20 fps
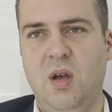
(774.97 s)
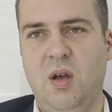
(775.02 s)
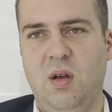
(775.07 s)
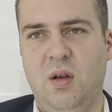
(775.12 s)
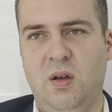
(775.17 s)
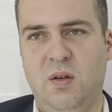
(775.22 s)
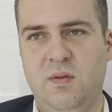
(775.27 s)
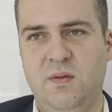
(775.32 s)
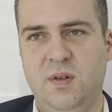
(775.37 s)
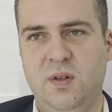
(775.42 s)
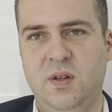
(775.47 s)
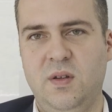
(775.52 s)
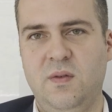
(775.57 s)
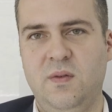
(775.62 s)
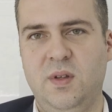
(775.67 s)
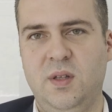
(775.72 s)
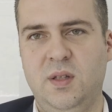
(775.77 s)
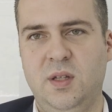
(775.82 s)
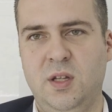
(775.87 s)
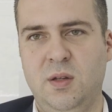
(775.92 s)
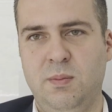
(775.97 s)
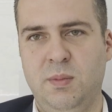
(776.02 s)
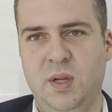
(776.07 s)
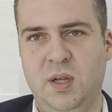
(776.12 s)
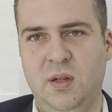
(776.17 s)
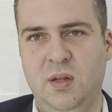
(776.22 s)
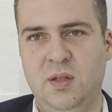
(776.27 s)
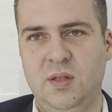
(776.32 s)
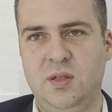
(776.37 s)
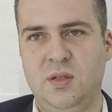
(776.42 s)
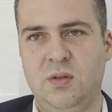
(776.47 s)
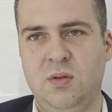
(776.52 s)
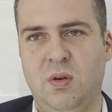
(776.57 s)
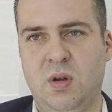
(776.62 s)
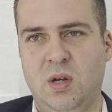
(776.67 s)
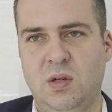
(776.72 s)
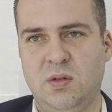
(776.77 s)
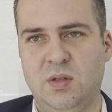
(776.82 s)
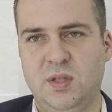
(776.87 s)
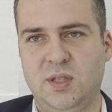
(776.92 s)
often within minutes to
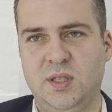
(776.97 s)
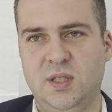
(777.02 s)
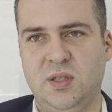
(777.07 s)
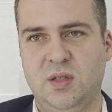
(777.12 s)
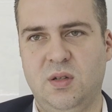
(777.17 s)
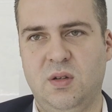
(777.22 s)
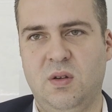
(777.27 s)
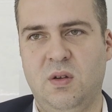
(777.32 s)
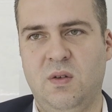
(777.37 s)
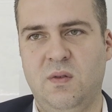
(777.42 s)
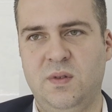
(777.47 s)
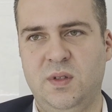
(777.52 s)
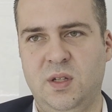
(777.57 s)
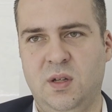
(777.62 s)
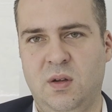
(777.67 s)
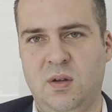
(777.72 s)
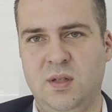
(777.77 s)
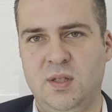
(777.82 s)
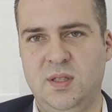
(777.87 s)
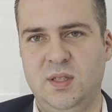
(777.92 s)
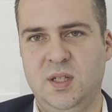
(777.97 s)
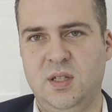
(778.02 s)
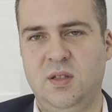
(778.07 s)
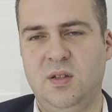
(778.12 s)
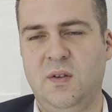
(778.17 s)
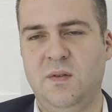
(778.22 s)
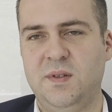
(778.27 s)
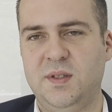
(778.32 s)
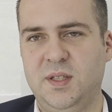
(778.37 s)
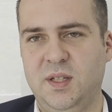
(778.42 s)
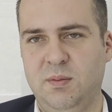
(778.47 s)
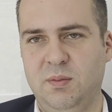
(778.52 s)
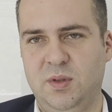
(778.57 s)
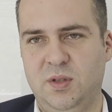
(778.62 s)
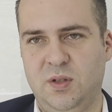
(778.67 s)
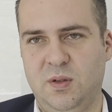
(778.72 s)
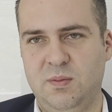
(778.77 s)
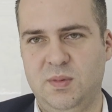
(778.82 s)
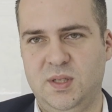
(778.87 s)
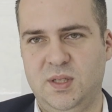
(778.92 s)
hours of the onset of
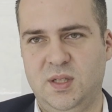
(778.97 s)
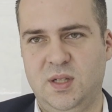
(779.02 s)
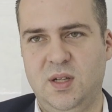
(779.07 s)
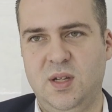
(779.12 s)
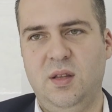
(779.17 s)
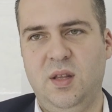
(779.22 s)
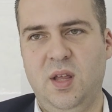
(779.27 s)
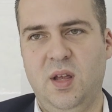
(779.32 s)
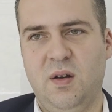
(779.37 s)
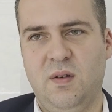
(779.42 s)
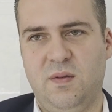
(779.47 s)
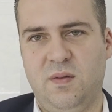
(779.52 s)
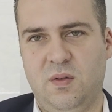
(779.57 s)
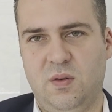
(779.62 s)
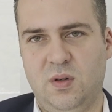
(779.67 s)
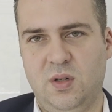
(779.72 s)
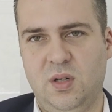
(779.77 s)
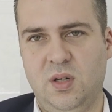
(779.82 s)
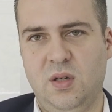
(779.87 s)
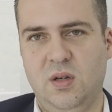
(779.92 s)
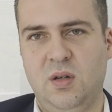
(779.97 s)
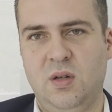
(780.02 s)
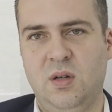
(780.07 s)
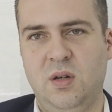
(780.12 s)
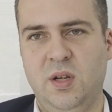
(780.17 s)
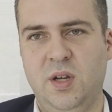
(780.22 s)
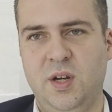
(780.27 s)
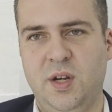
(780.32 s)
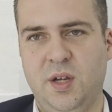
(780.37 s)
symptoms. Therefore, early